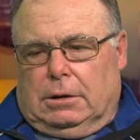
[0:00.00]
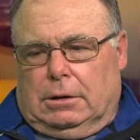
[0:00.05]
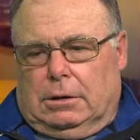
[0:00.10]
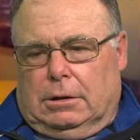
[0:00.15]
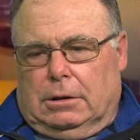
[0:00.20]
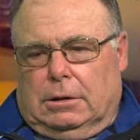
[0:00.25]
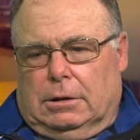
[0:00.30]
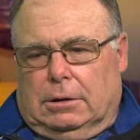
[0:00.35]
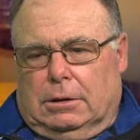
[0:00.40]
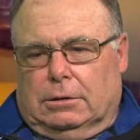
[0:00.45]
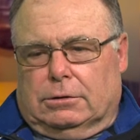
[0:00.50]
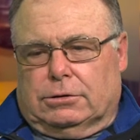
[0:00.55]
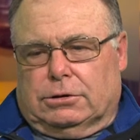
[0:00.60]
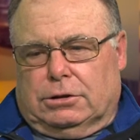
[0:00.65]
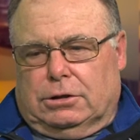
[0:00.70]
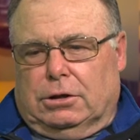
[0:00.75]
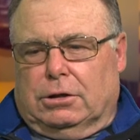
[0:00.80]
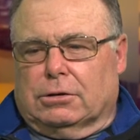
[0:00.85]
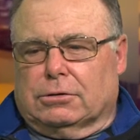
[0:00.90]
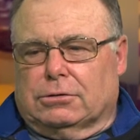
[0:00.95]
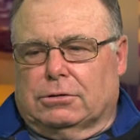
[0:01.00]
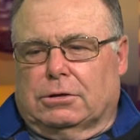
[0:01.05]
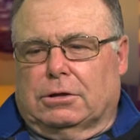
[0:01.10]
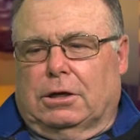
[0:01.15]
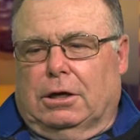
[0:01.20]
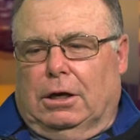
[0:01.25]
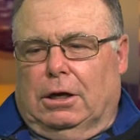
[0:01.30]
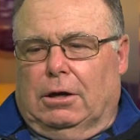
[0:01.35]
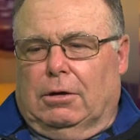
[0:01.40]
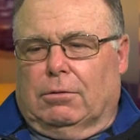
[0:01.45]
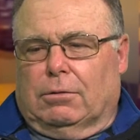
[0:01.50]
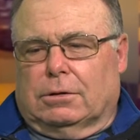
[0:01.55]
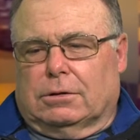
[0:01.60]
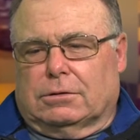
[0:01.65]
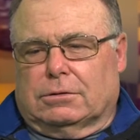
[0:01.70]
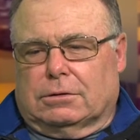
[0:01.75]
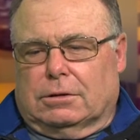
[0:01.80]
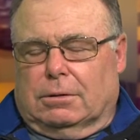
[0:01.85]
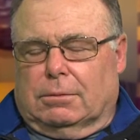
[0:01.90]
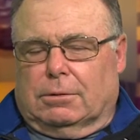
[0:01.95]
I still ski with
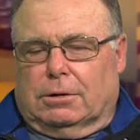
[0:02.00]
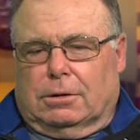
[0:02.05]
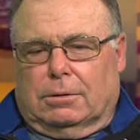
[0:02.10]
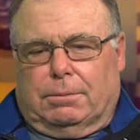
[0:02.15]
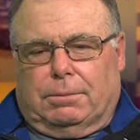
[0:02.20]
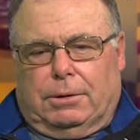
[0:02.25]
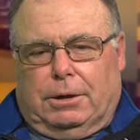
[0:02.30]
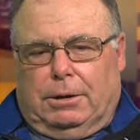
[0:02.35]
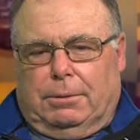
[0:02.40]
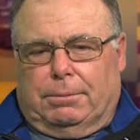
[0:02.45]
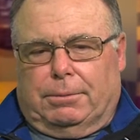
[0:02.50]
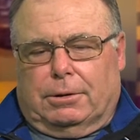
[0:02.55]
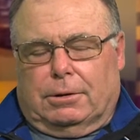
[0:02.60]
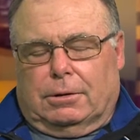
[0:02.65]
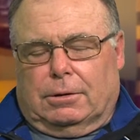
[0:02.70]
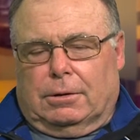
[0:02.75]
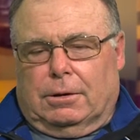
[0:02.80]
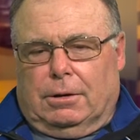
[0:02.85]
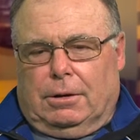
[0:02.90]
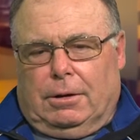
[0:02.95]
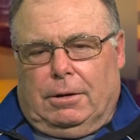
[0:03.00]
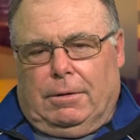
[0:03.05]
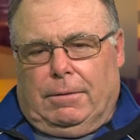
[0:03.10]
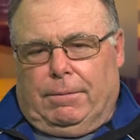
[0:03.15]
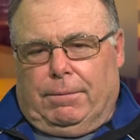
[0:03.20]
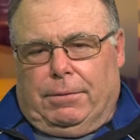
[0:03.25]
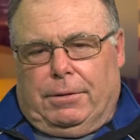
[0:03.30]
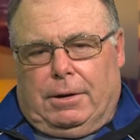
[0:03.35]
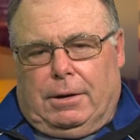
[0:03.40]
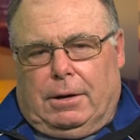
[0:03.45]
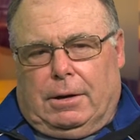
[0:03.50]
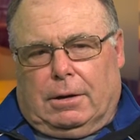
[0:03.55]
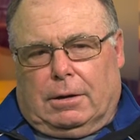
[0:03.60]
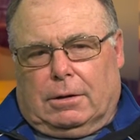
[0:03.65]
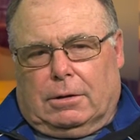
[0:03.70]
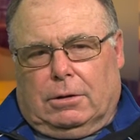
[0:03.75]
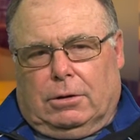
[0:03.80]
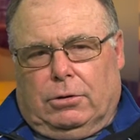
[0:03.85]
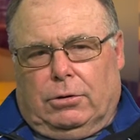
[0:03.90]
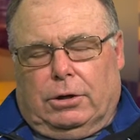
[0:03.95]
some of the people,
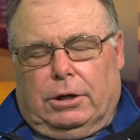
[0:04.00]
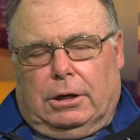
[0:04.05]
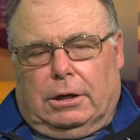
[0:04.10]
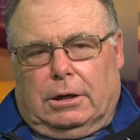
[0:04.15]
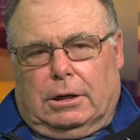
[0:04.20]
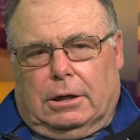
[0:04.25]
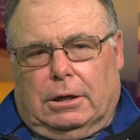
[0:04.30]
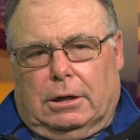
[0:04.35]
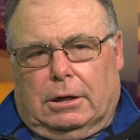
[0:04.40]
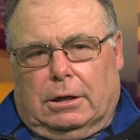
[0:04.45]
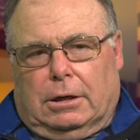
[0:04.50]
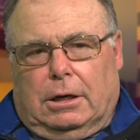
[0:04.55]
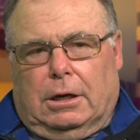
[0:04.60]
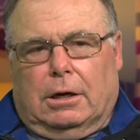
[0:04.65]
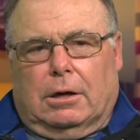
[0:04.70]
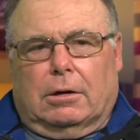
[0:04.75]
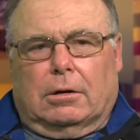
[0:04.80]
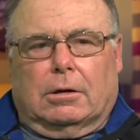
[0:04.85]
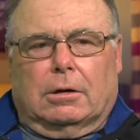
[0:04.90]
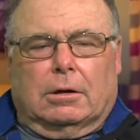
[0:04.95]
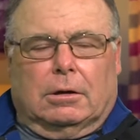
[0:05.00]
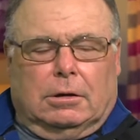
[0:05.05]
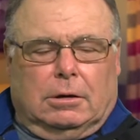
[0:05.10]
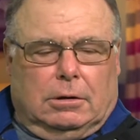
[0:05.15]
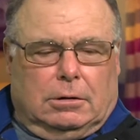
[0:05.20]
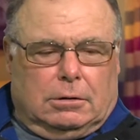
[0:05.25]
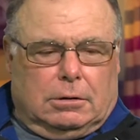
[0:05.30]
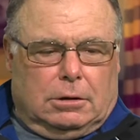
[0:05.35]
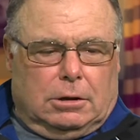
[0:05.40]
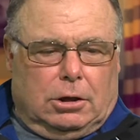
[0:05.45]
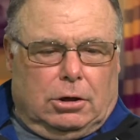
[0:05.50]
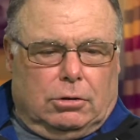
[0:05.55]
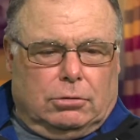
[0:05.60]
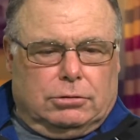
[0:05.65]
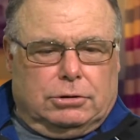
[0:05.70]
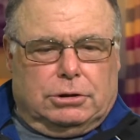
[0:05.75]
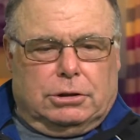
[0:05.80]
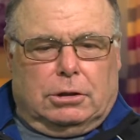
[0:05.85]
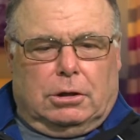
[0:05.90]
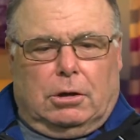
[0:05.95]
including Ken
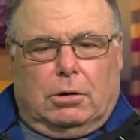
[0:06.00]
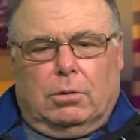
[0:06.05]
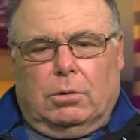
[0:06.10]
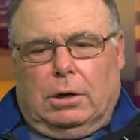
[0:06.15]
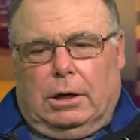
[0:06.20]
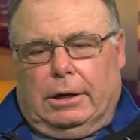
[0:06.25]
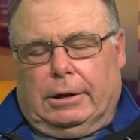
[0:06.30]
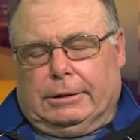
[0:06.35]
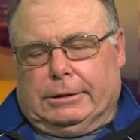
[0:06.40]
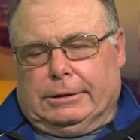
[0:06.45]
Lozo.